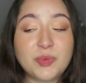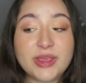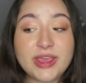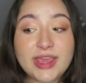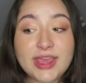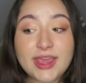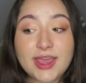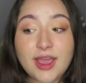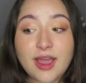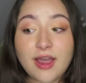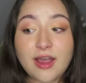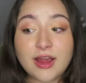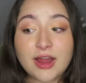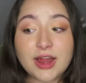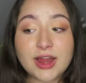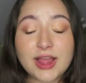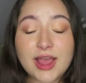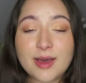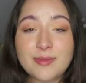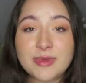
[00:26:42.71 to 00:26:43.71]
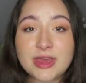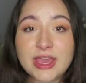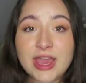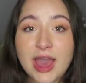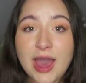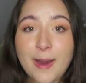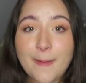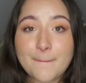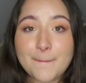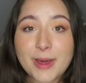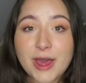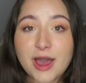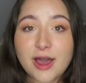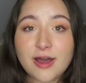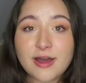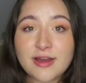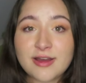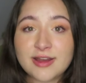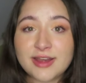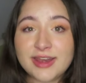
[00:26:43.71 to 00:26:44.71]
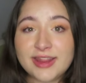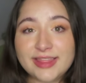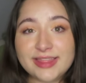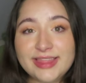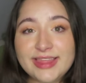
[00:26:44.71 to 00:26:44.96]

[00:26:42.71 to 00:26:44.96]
We are coming up on